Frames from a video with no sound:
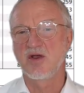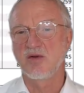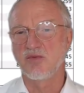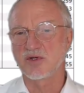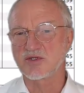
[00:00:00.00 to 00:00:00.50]

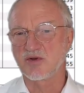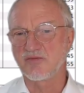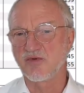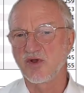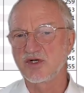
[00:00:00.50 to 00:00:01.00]
was
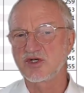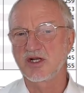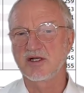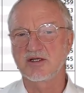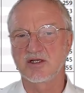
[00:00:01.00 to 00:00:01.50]

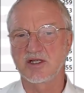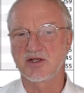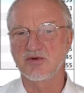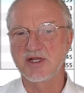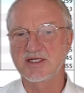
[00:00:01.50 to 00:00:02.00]
convergent,
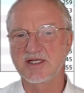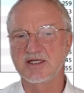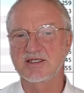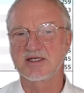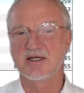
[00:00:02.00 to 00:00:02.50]

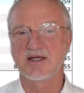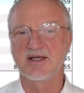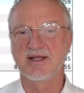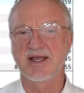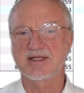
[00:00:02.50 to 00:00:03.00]
increases,
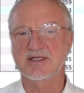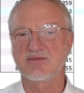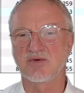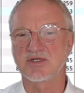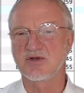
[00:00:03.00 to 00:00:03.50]
next
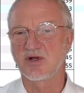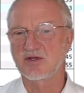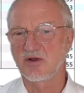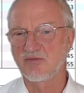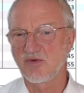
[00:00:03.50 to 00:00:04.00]
was not
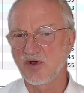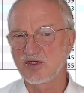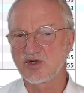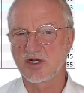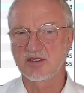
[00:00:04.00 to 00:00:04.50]

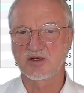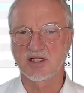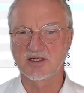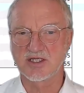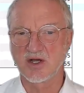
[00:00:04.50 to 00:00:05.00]
convergent,
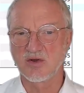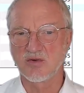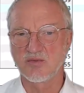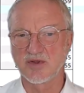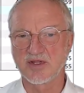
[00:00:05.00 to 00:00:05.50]
and so
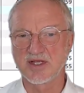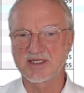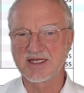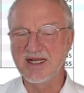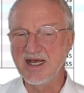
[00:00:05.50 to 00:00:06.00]
with
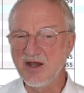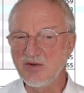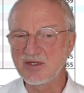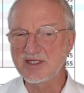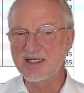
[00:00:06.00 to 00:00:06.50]
this
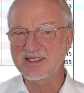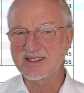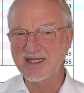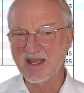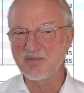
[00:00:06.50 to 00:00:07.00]
load
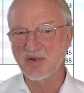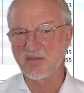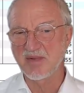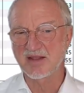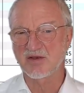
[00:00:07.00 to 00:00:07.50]
step
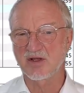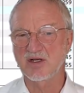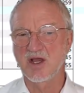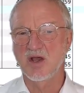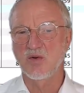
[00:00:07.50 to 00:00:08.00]
method,
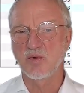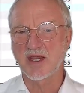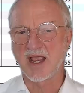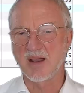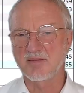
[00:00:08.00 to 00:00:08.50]
we
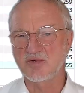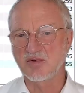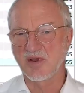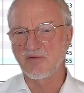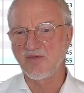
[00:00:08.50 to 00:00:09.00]
come to
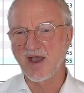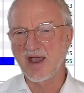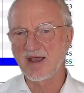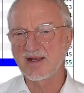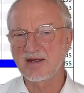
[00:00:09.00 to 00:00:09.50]
a
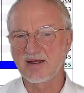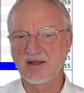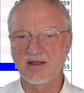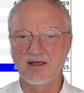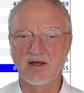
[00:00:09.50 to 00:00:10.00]
final
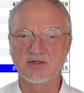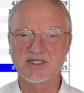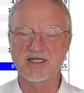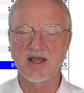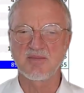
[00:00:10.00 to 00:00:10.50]
load
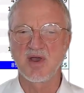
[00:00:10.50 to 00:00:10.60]
step